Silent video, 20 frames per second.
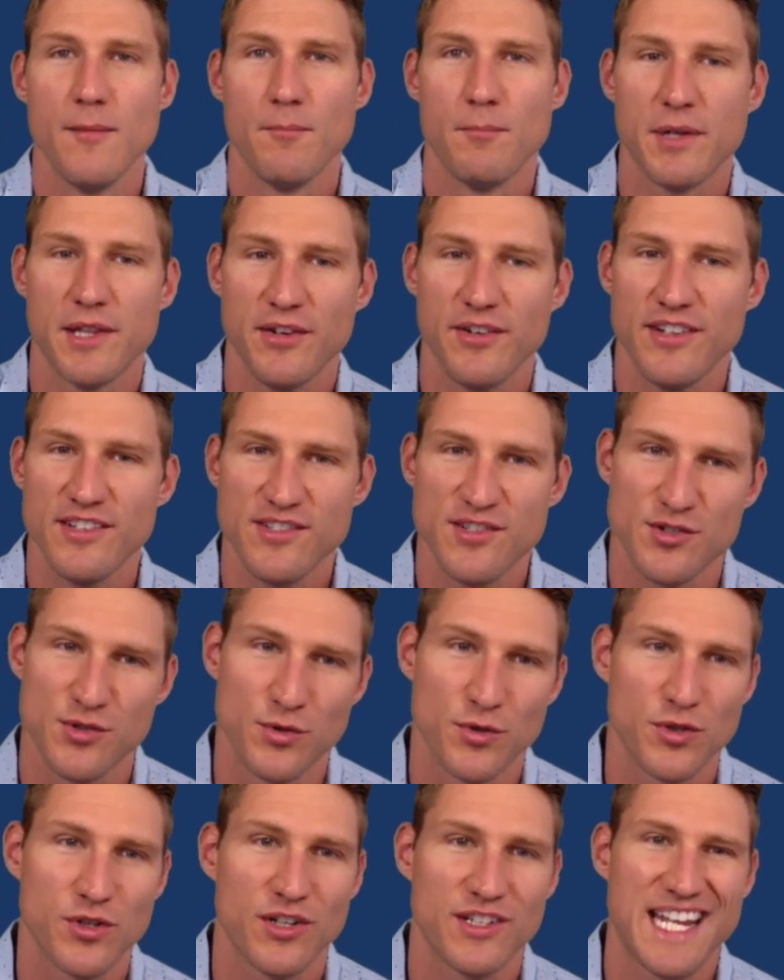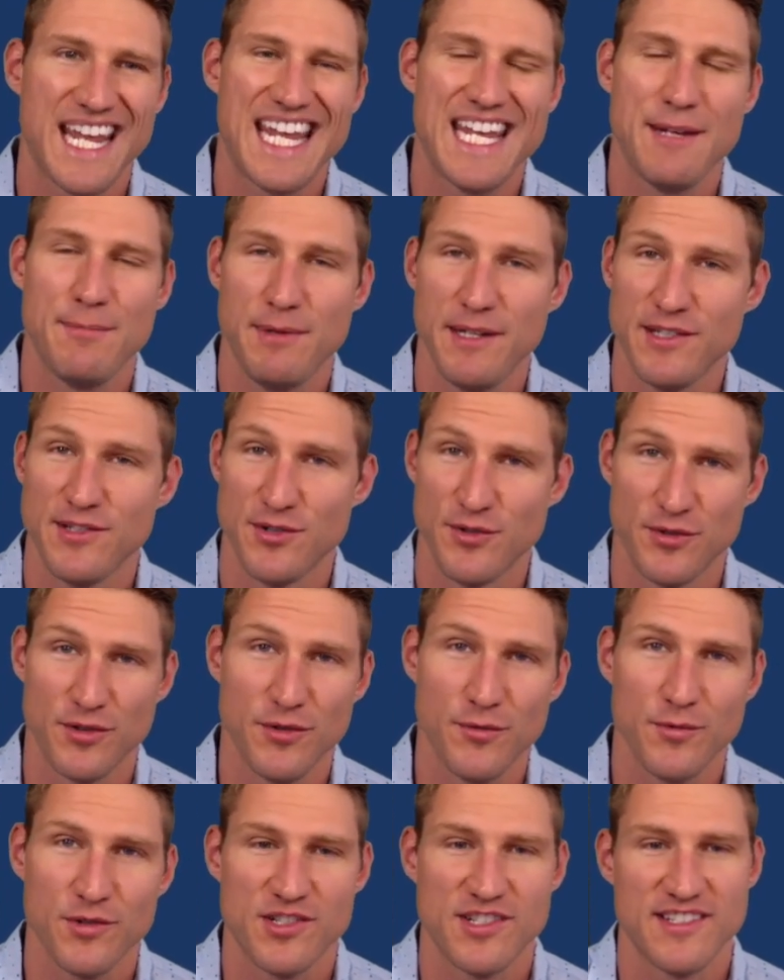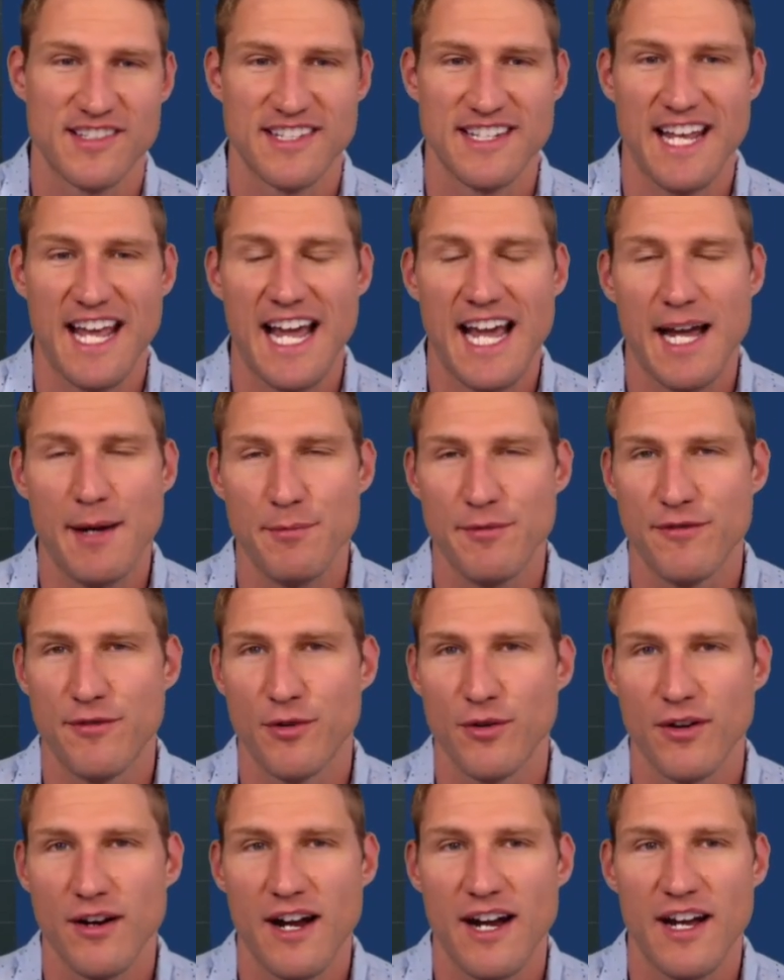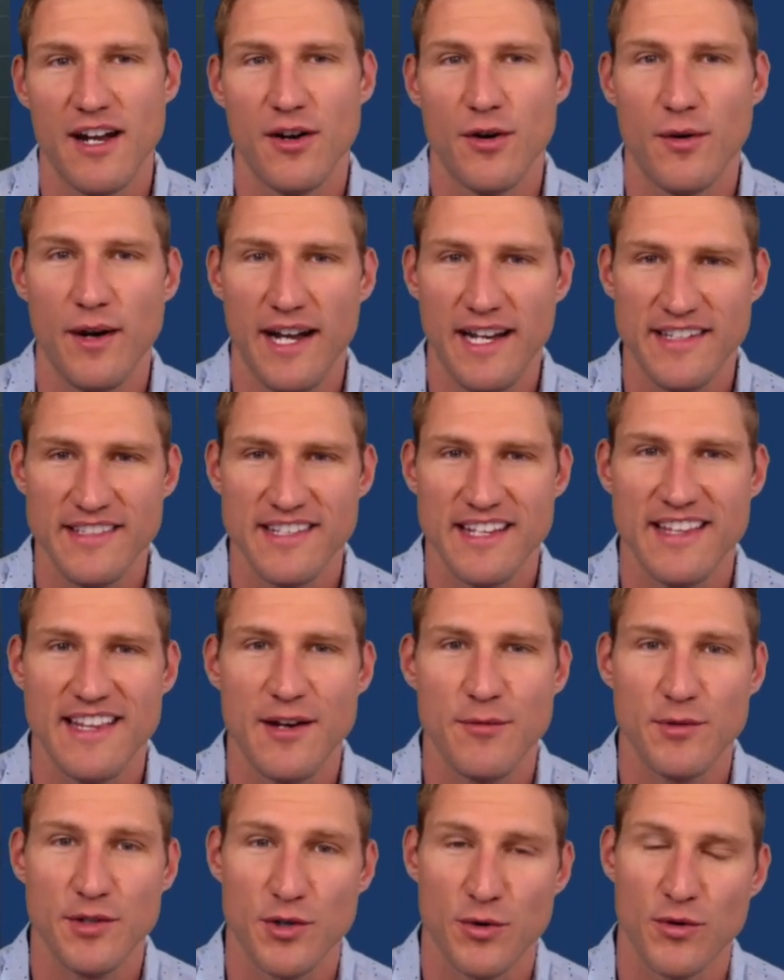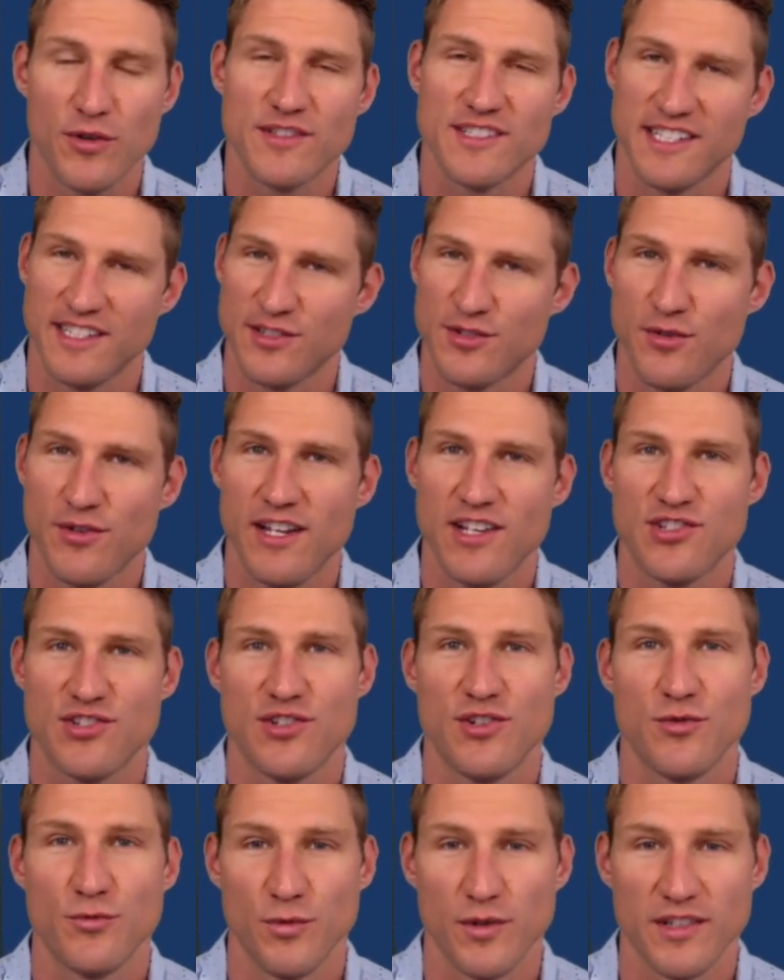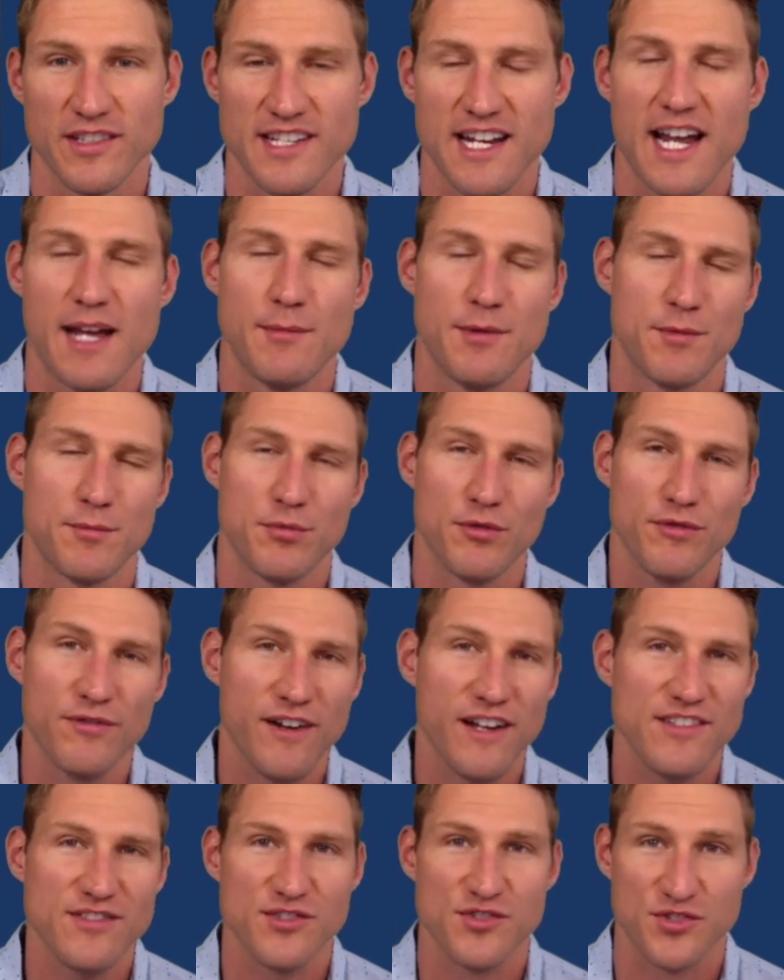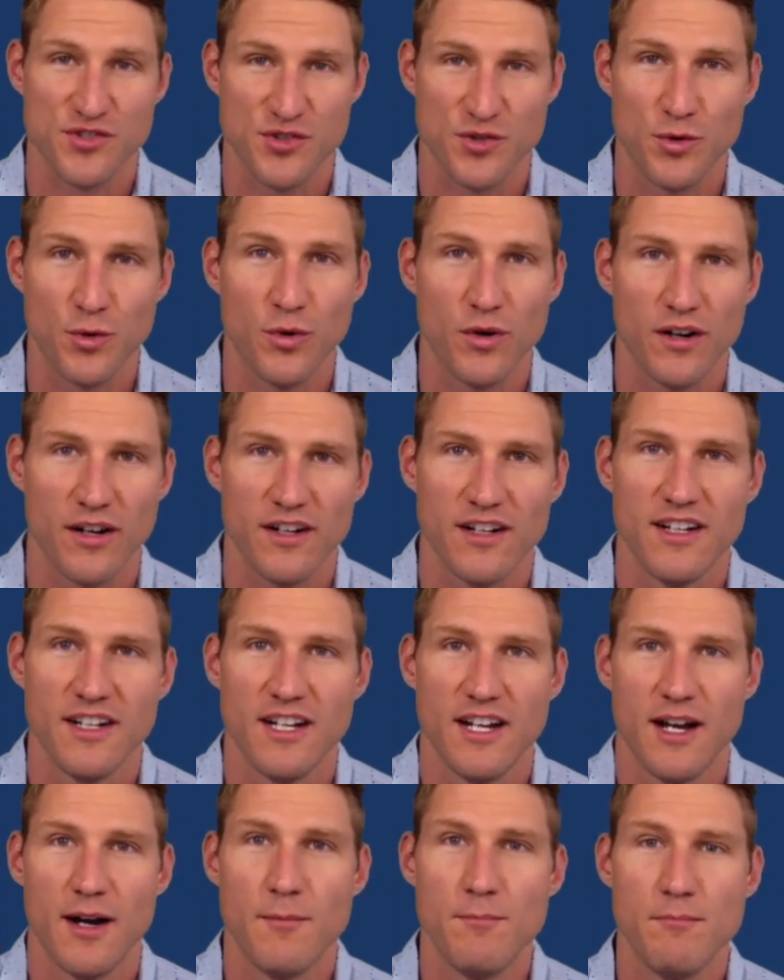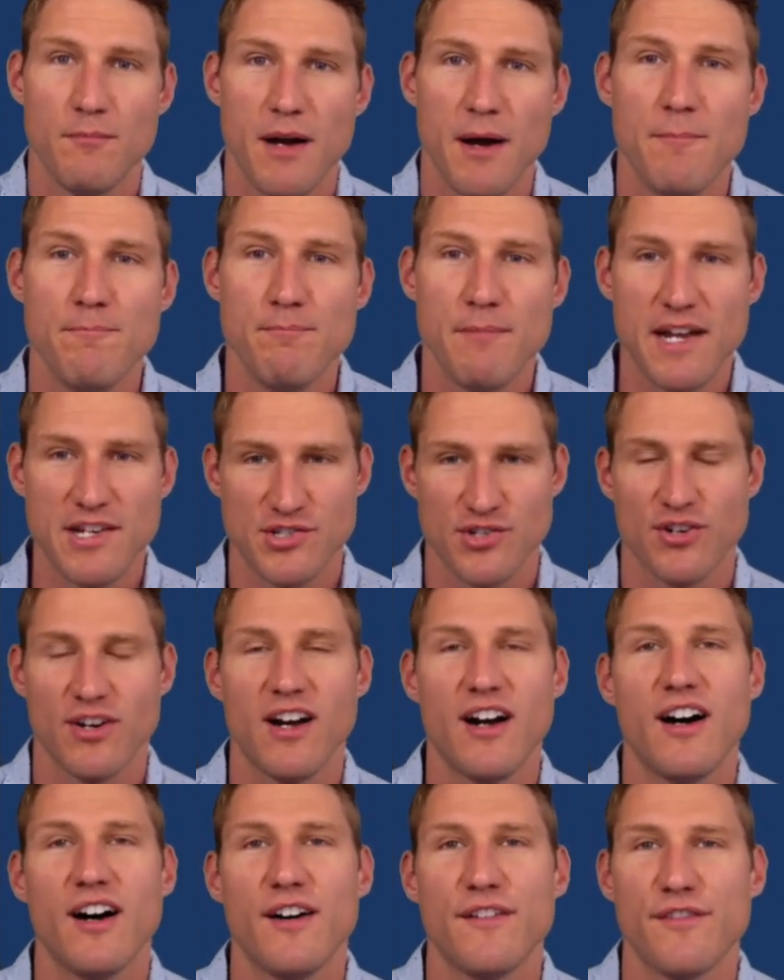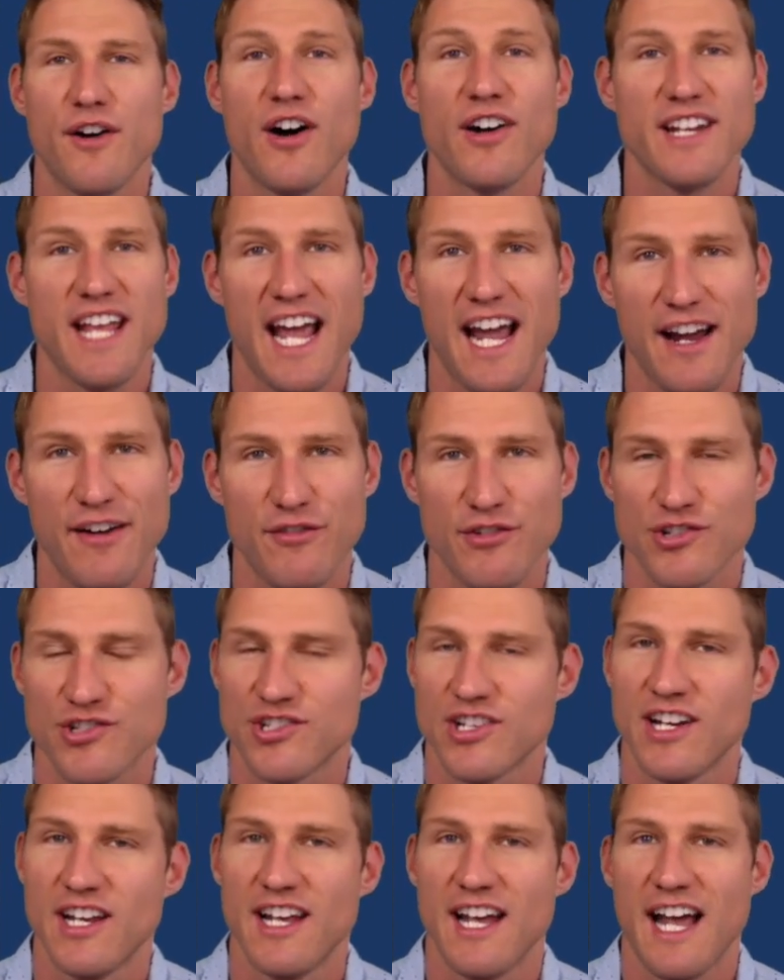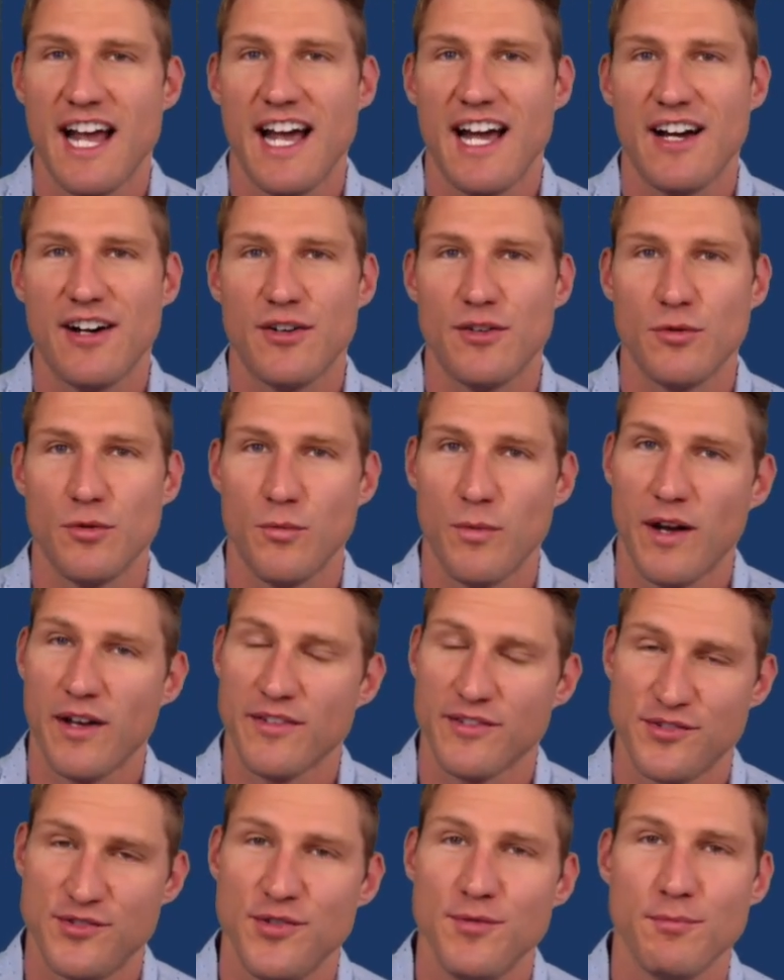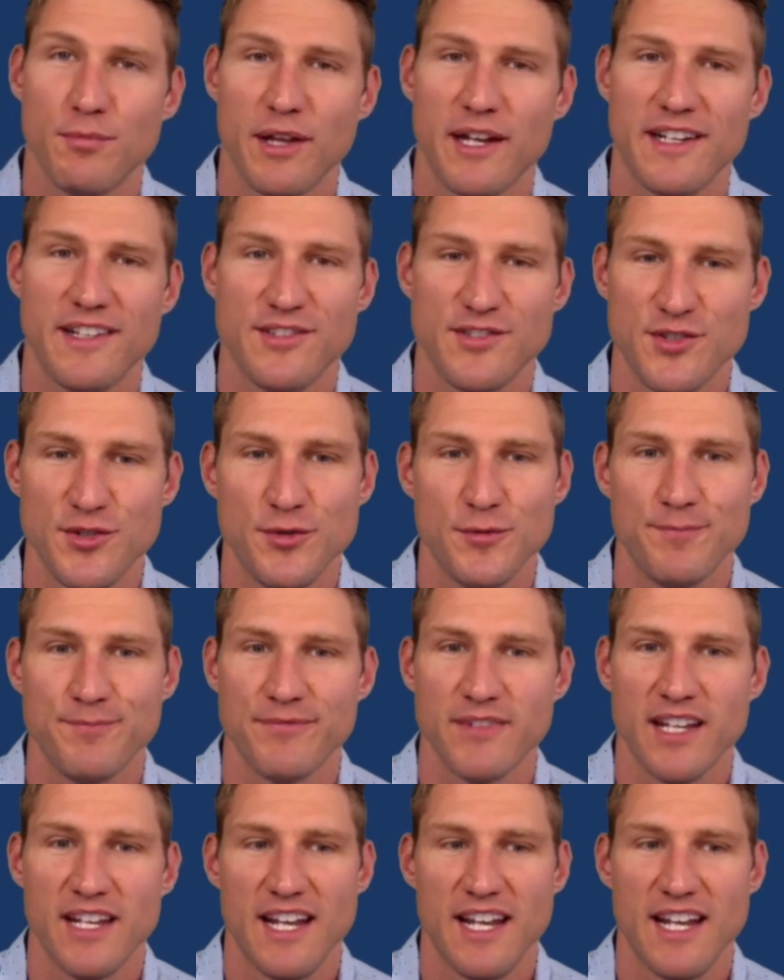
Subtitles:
But there is a tool called AP Tuner, which is an app for iOS, and that records intonation in real time and provides a score, a measure of, on average, how well the student played in tune.